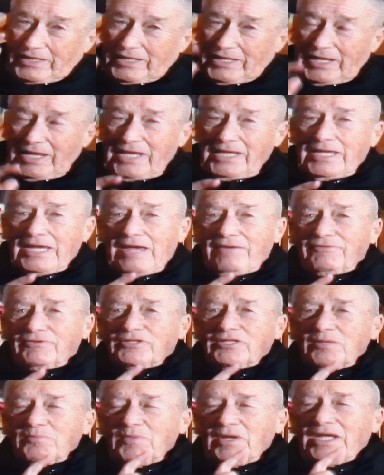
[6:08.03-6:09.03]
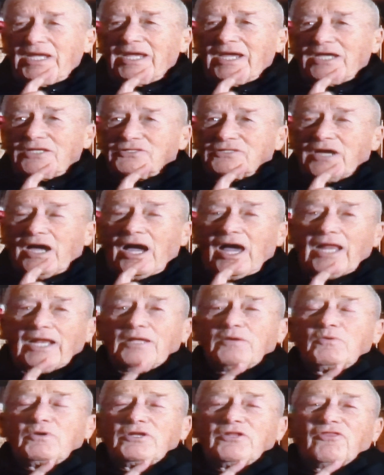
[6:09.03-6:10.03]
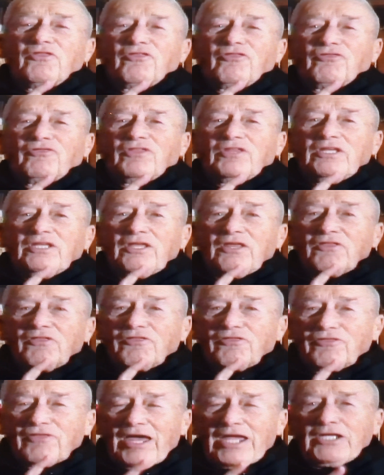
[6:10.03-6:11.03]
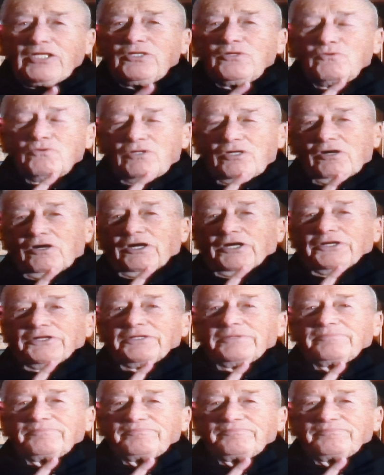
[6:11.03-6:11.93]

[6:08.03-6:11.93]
He gave it to me as a Hollywood thank you card.